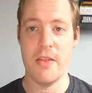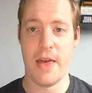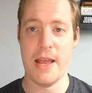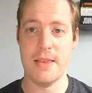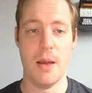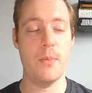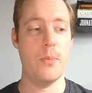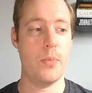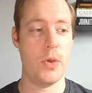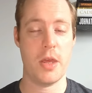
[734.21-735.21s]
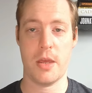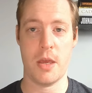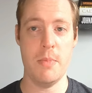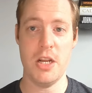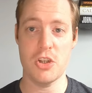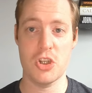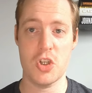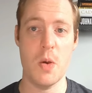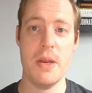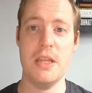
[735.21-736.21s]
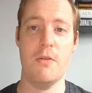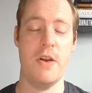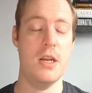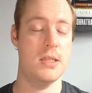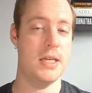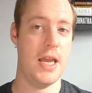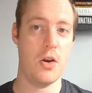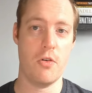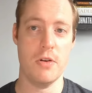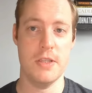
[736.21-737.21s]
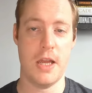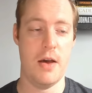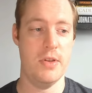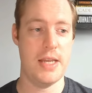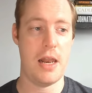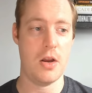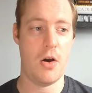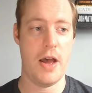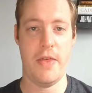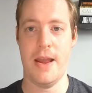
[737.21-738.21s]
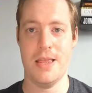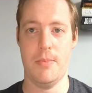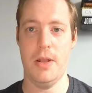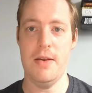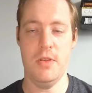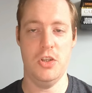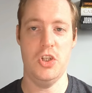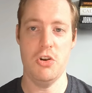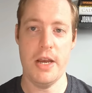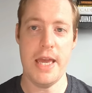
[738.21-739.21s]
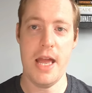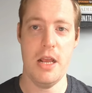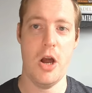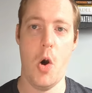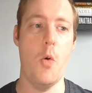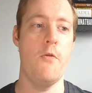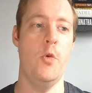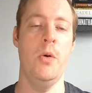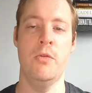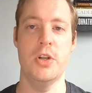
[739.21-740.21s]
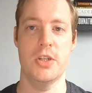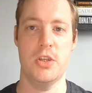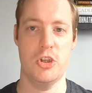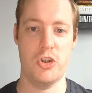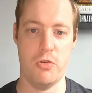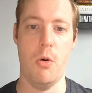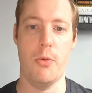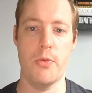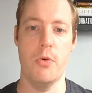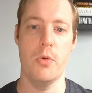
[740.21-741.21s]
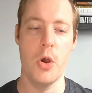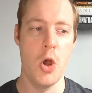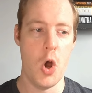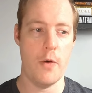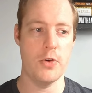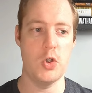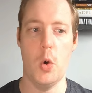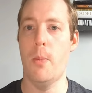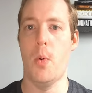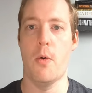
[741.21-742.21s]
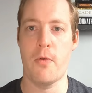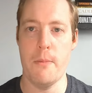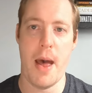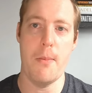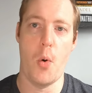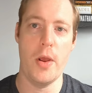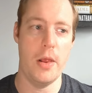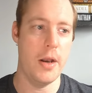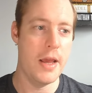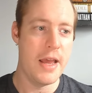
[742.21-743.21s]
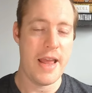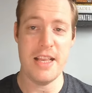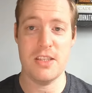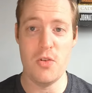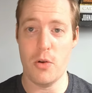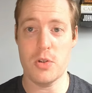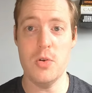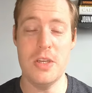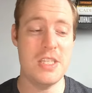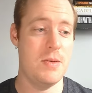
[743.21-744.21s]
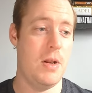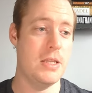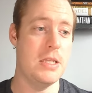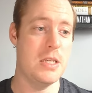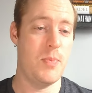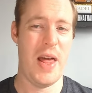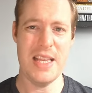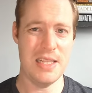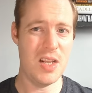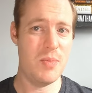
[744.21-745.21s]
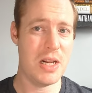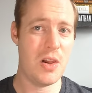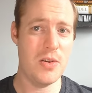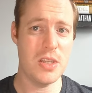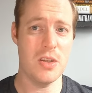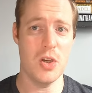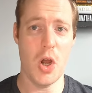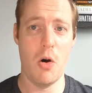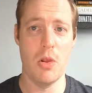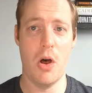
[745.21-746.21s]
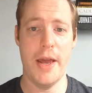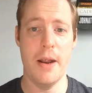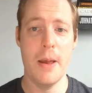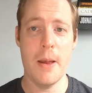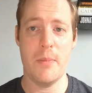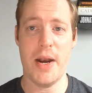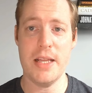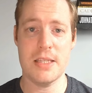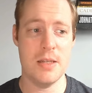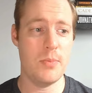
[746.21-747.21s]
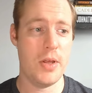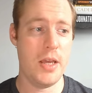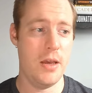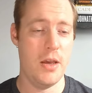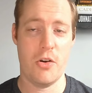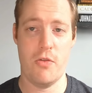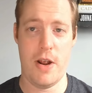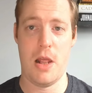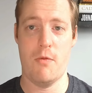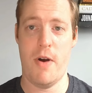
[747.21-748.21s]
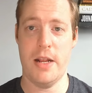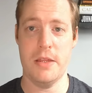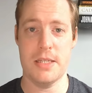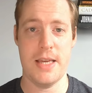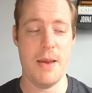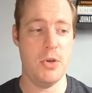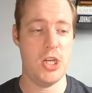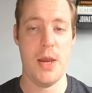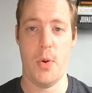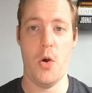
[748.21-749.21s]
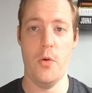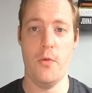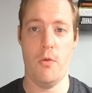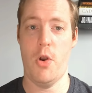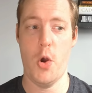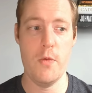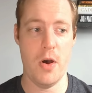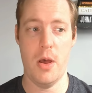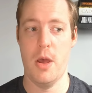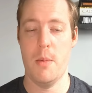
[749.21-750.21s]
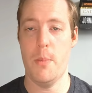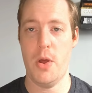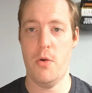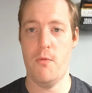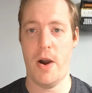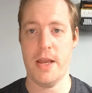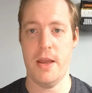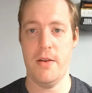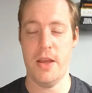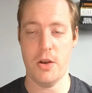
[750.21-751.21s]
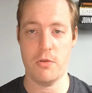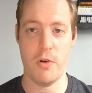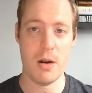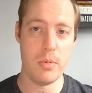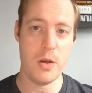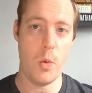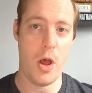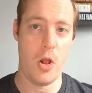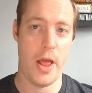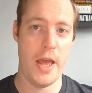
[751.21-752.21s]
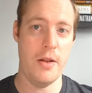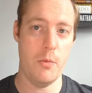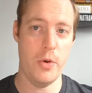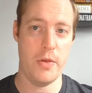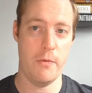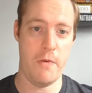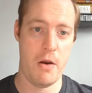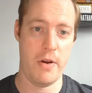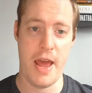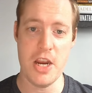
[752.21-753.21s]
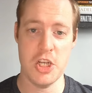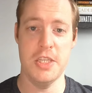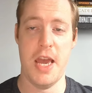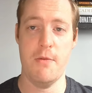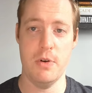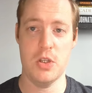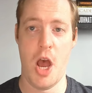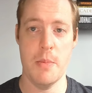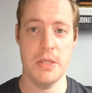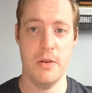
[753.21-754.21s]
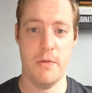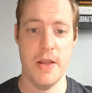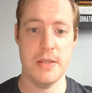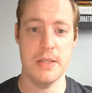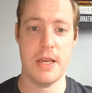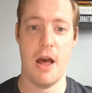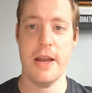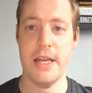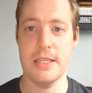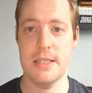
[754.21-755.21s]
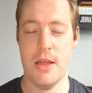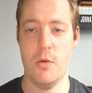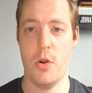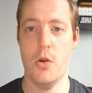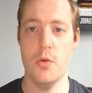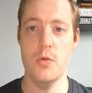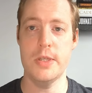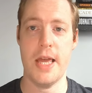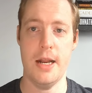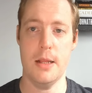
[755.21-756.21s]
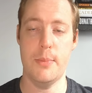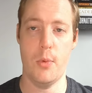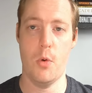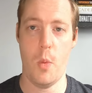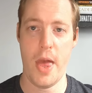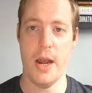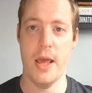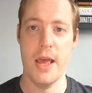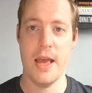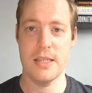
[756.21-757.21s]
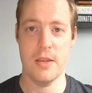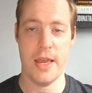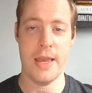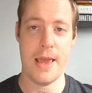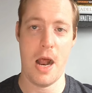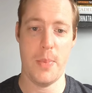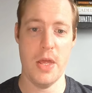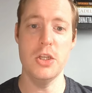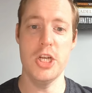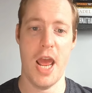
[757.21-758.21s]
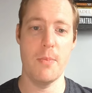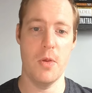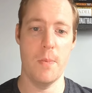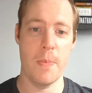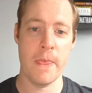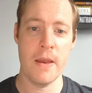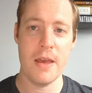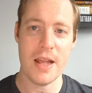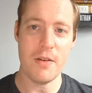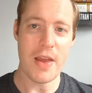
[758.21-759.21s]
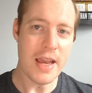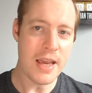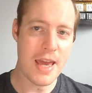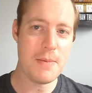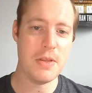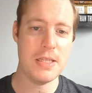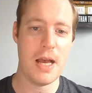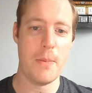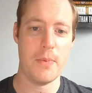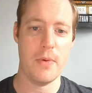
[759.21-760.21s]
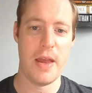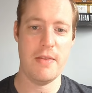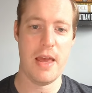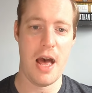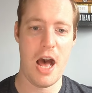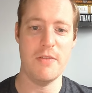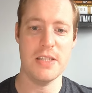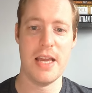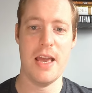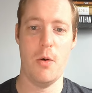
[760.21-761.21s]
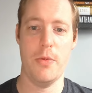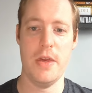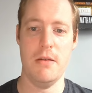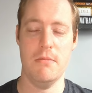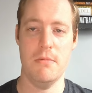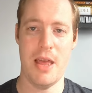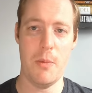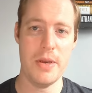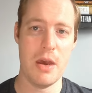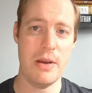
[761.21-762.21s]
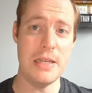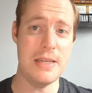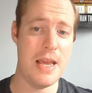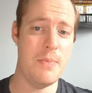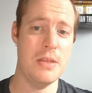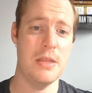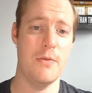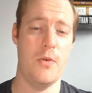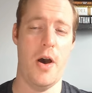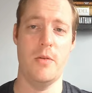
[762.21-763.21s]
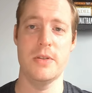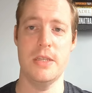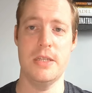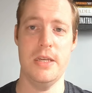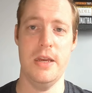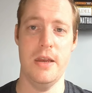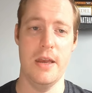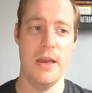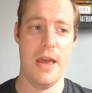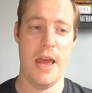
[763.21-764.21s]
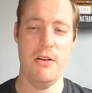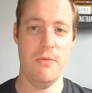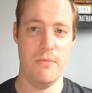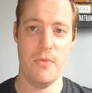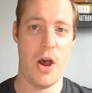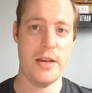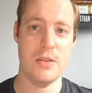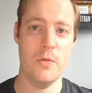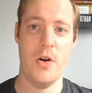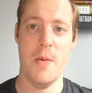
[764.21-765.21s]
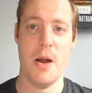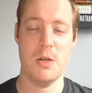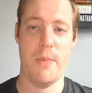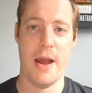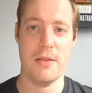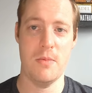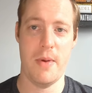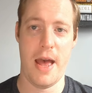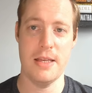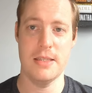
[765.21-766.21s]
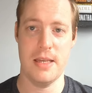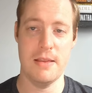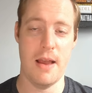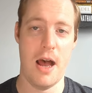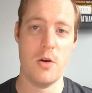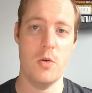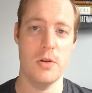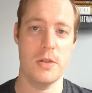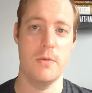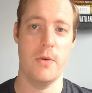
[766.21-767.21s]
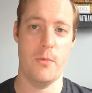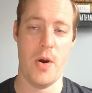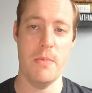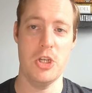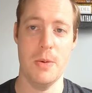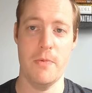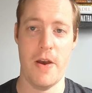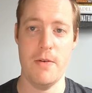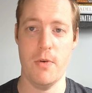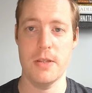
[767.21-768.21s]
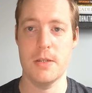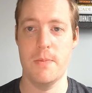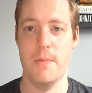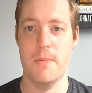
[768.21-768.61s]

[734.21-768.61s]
They end up committing so many defenders to get across to cover Talakai. They end up leaving this gigantic hole for Wilton just to stroll through off a short ball from Matt Moylan. It's not too dissimilar to this play. It's a little bit closer to the goal line, but it's simply Cronulla running the same shape over and over, but running it incredibly well and with variations every time, so defenses can't get settled on who's getting the ball when, so they can get up and jam them. And if they can keep this up and their halves stay healthy, they'll be going deep into the finals this year. And I still very much back them as a dark horse of premiership favourites.